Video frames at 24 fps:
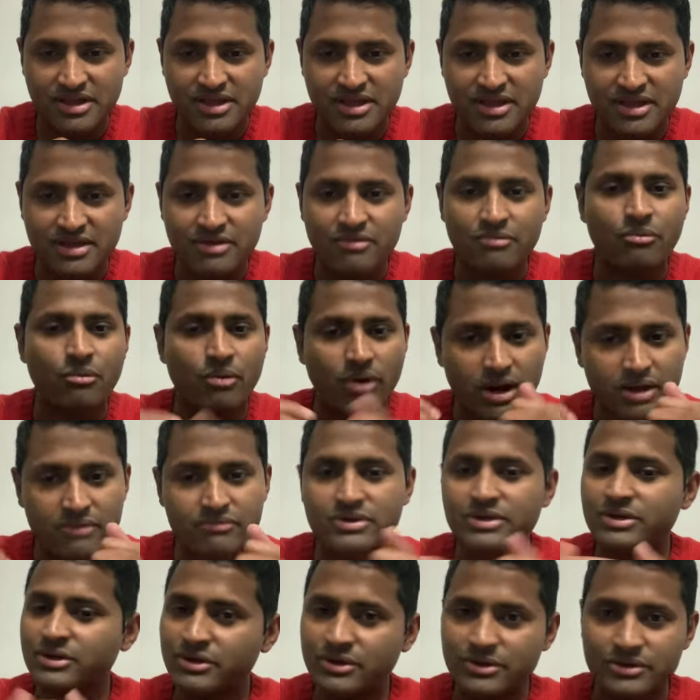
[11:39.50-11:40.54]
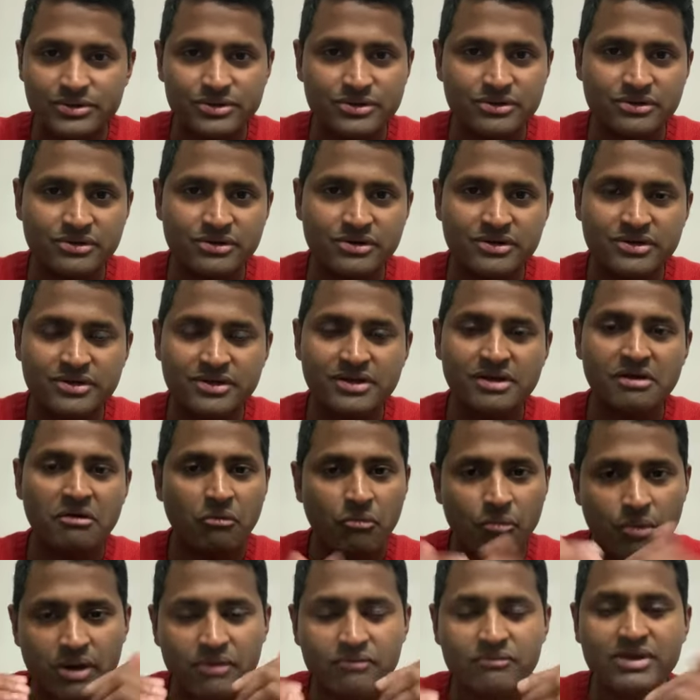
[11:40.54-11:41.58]
What are we going to do when
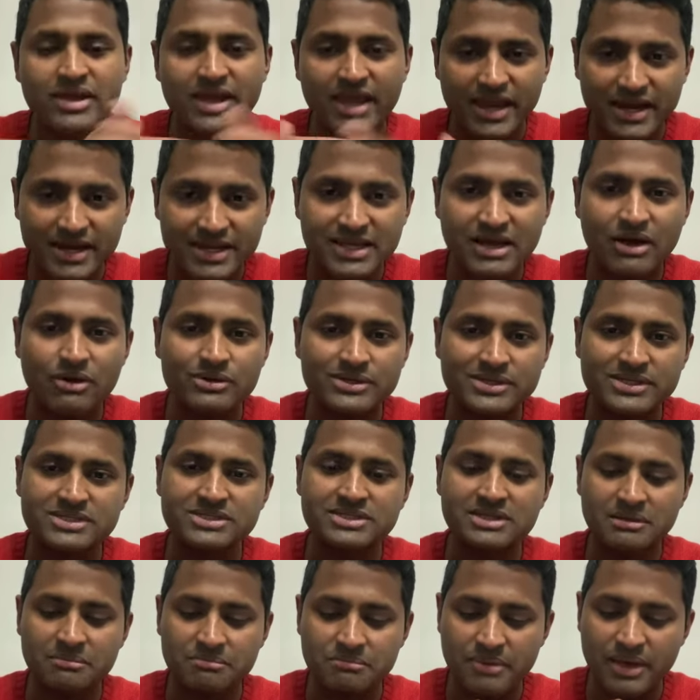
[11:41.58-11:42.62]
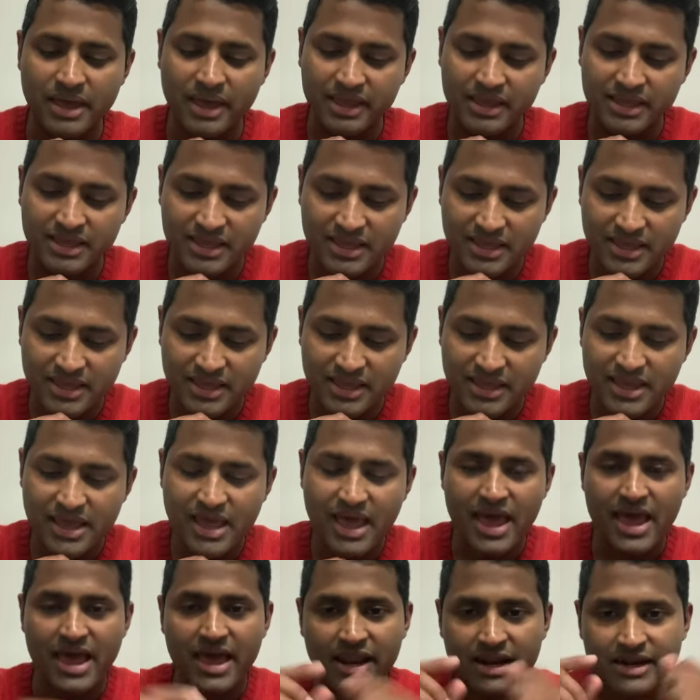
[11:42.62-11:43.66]
we encounter setback?
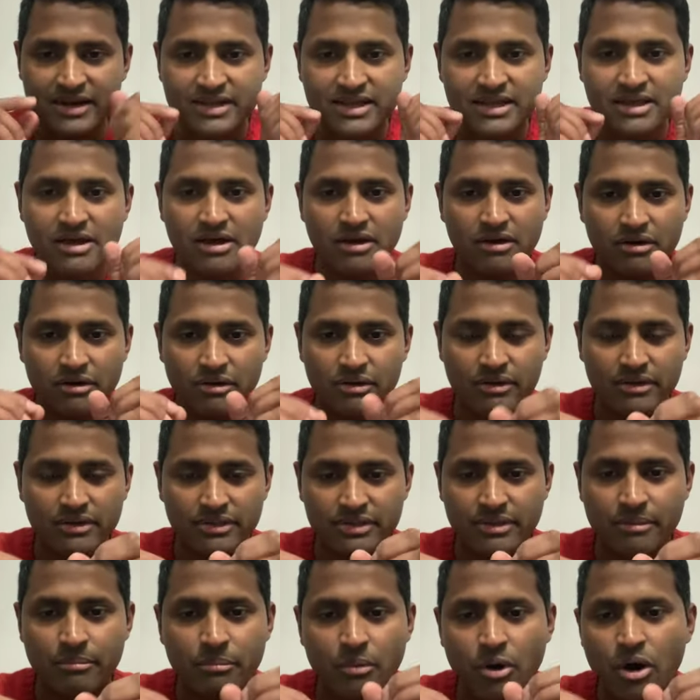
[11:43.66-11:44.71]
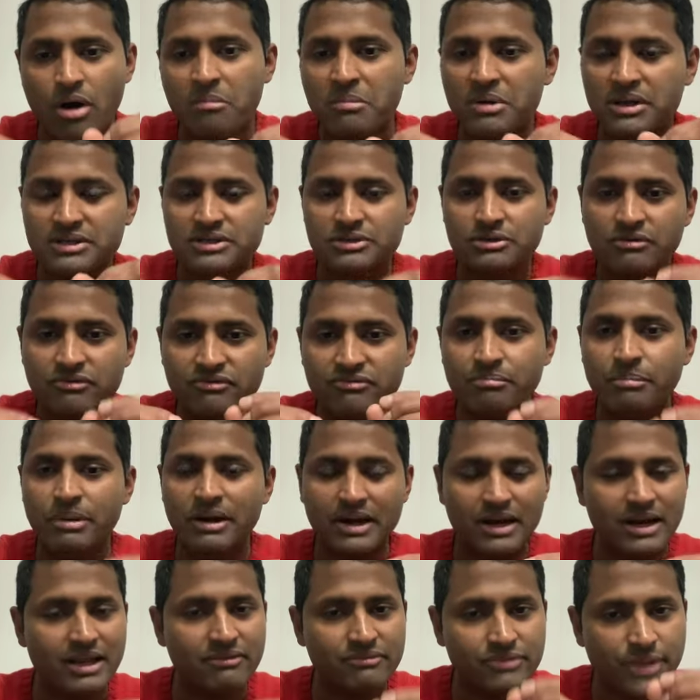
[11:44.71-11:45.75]
And the moment you
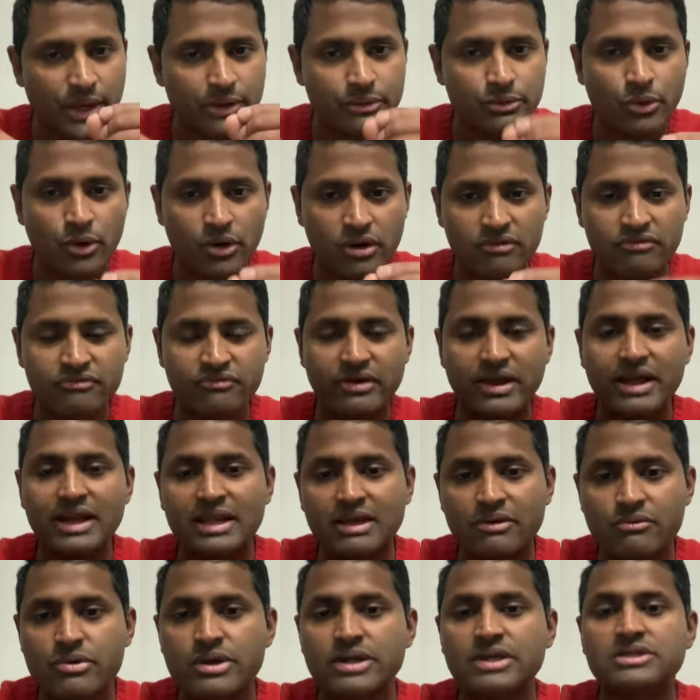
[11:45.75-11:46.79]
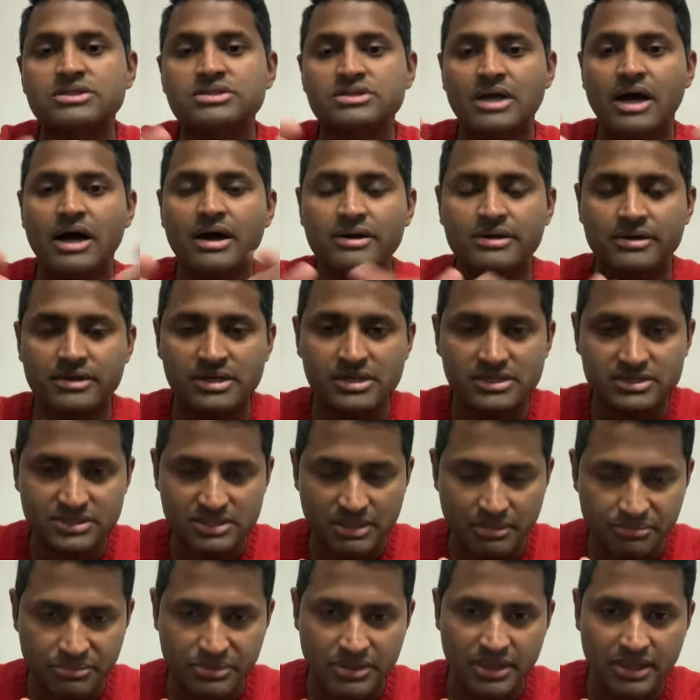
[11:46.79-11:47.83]
believe that you are a failure when you tried
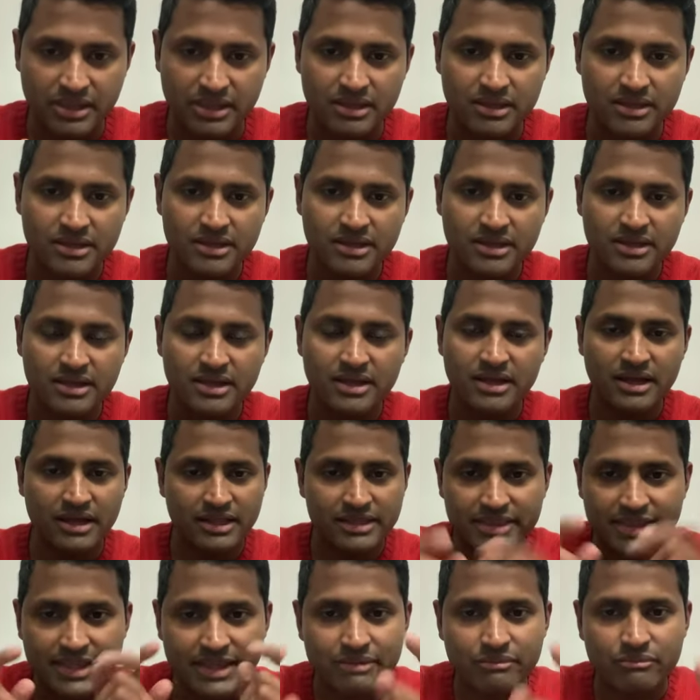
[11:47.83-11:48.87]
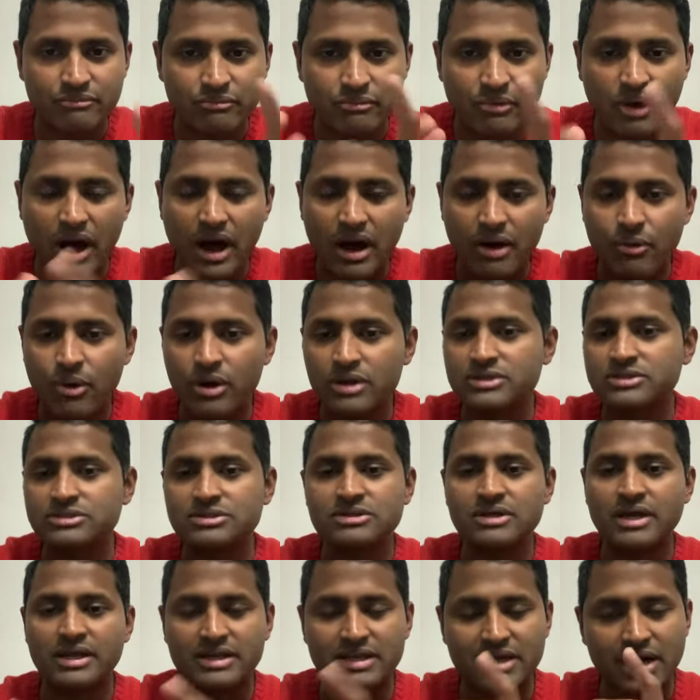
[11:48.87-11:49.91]
something, I want to
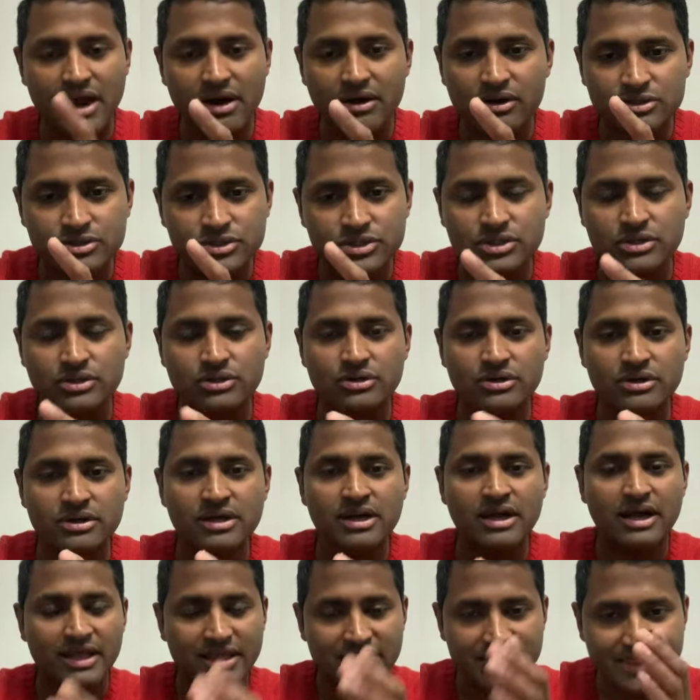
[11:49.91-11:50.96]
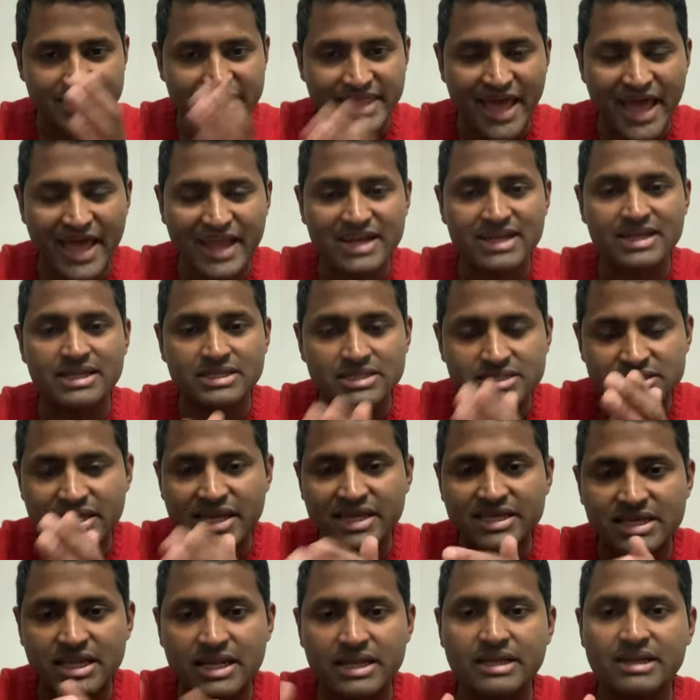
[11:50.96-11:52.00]
encourage you, that is
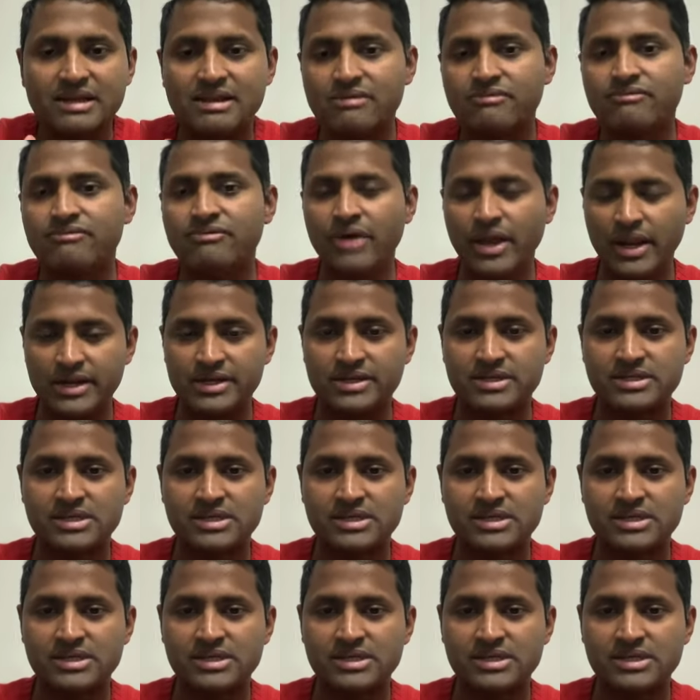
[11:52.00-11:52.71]
actually an event.